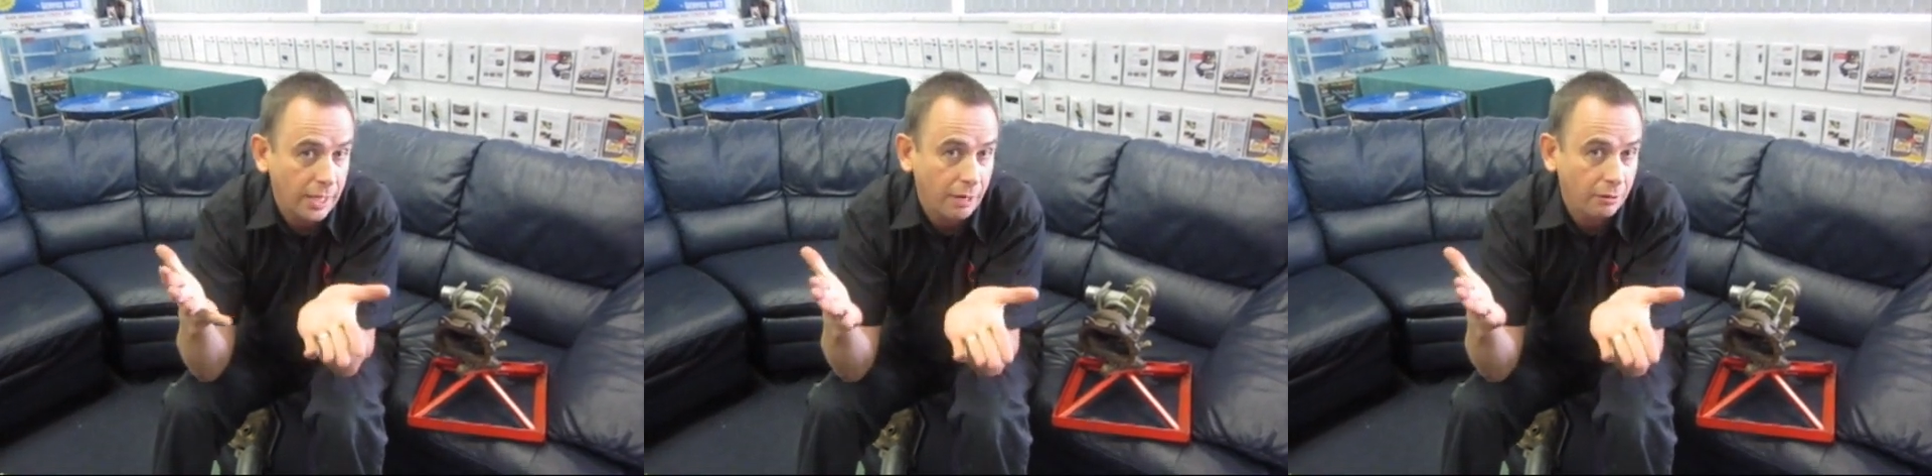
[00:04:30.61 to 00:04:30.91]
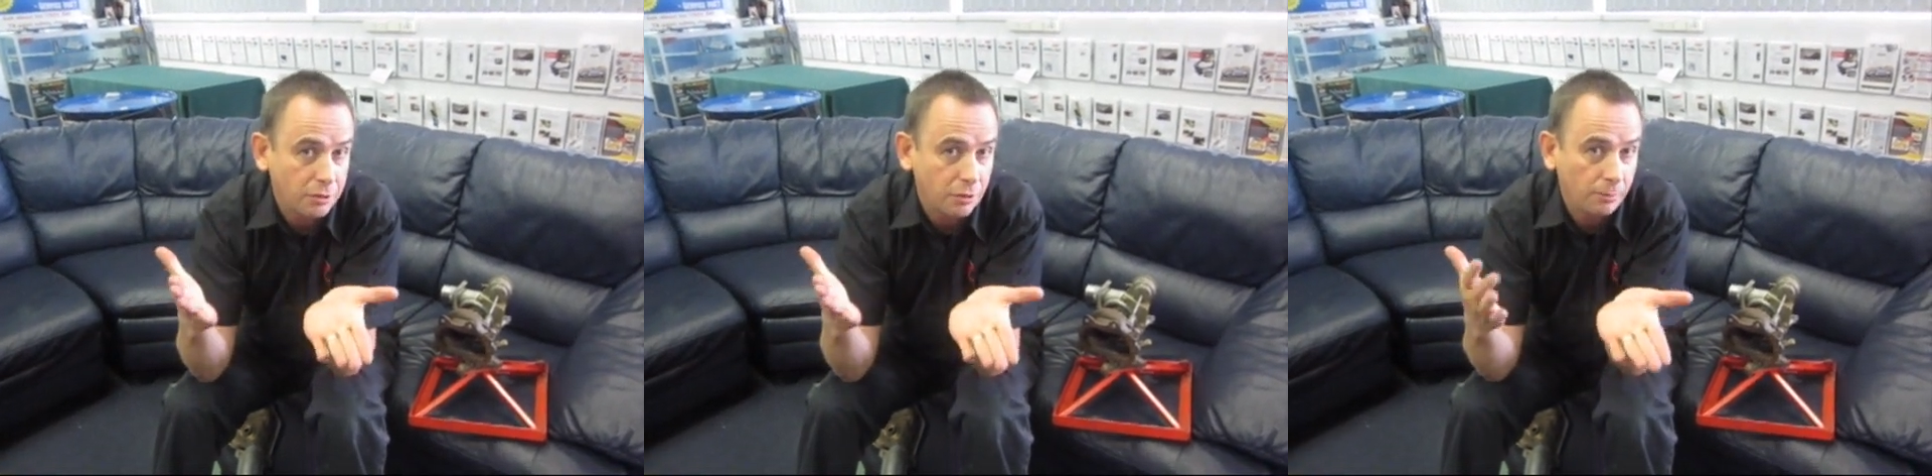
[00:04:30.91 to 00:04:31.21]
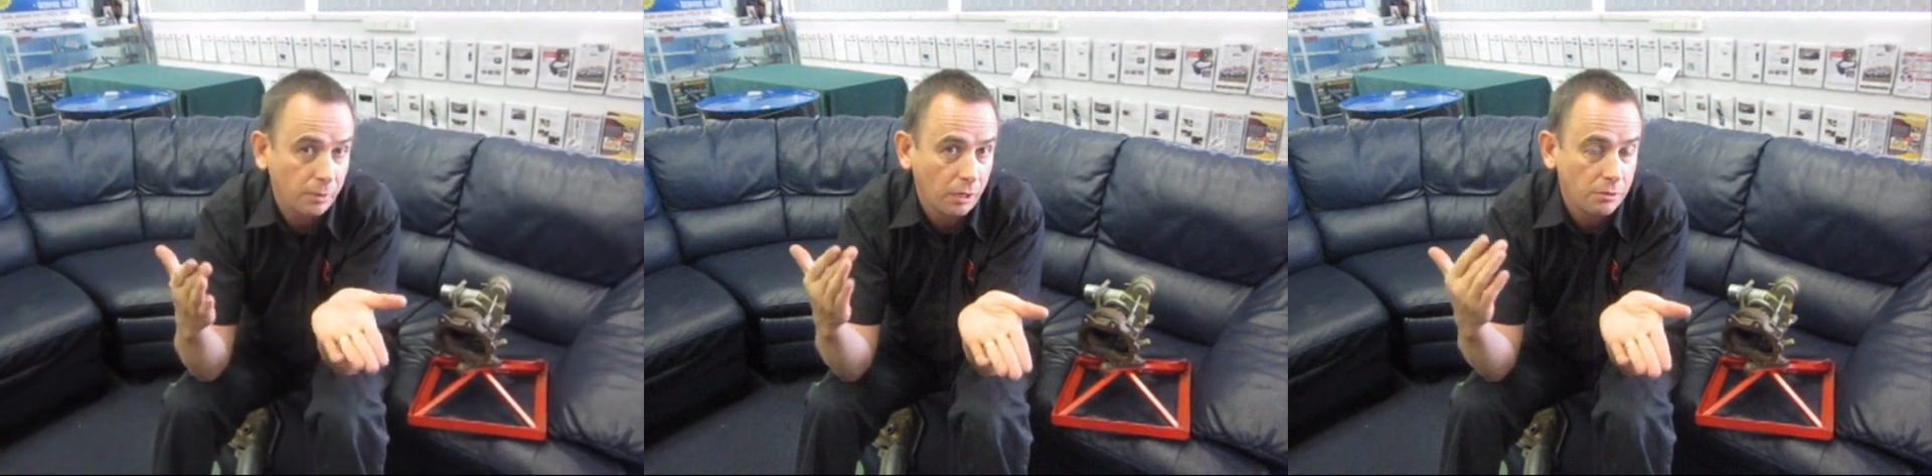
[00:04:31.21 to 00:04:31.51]
Garrett
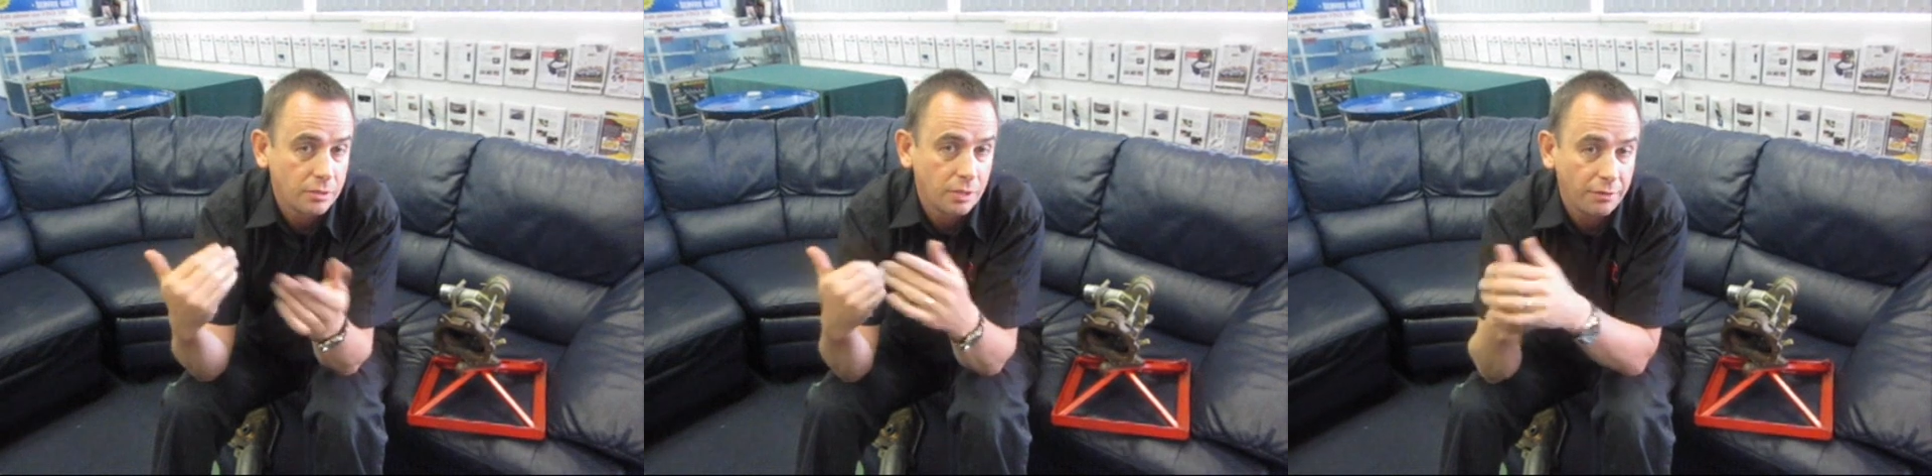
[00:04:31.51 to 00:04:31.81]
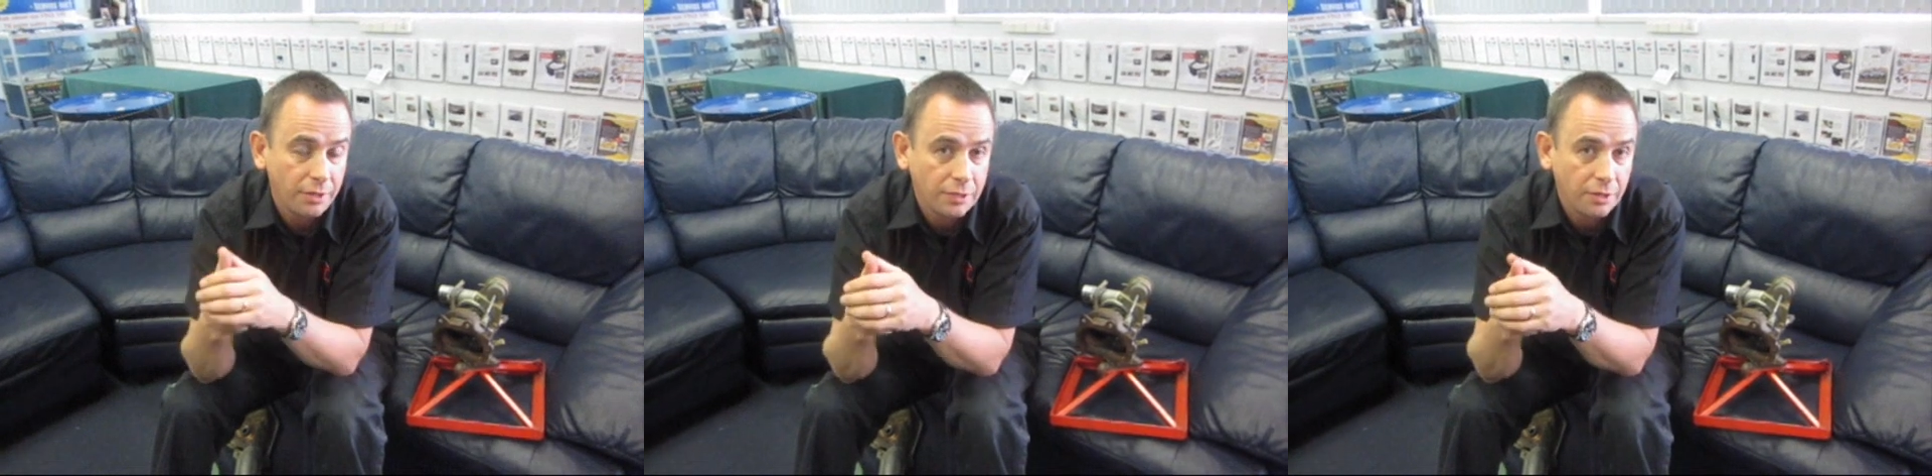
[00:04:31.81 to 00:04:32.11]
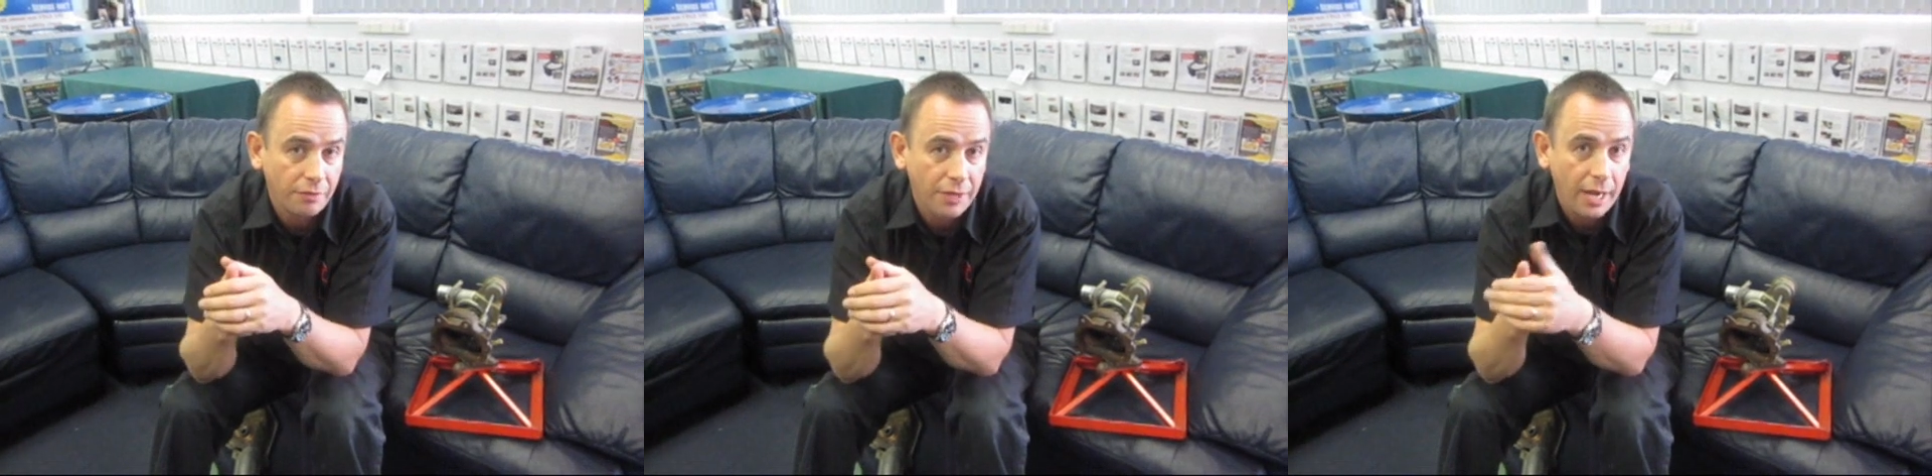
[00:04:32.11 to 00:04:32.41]
turbos and things
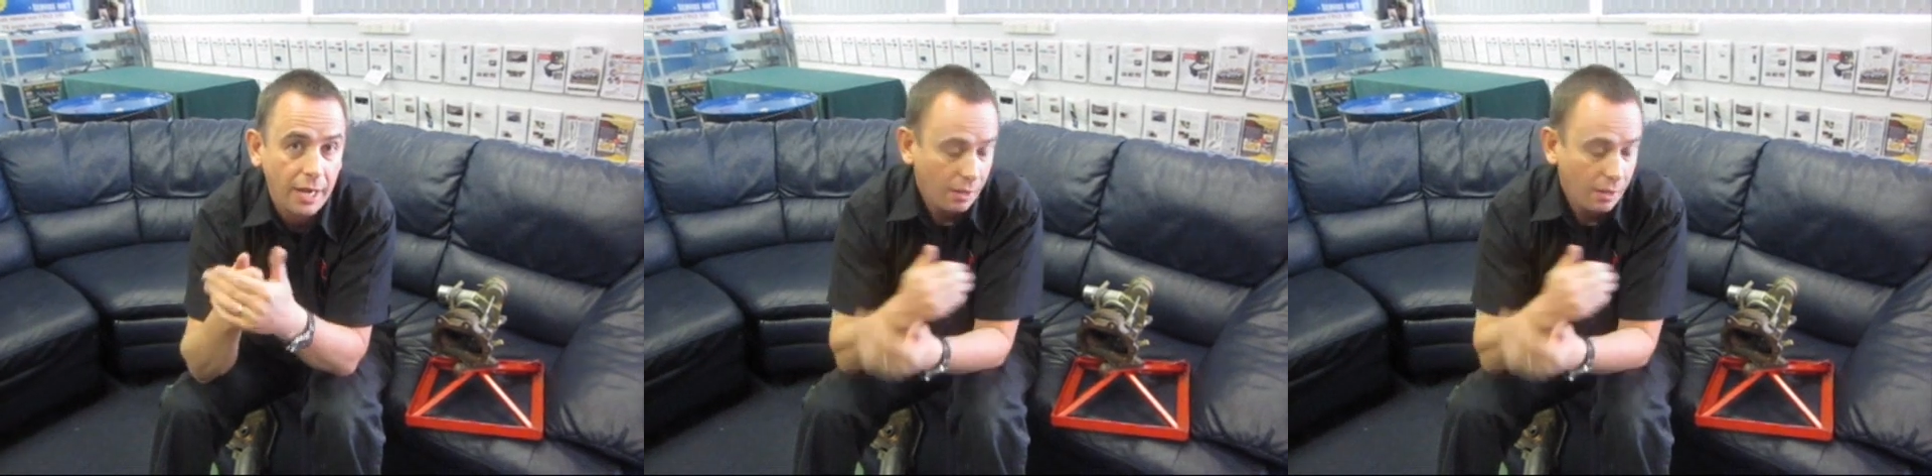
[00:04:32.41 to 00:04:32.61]
like that,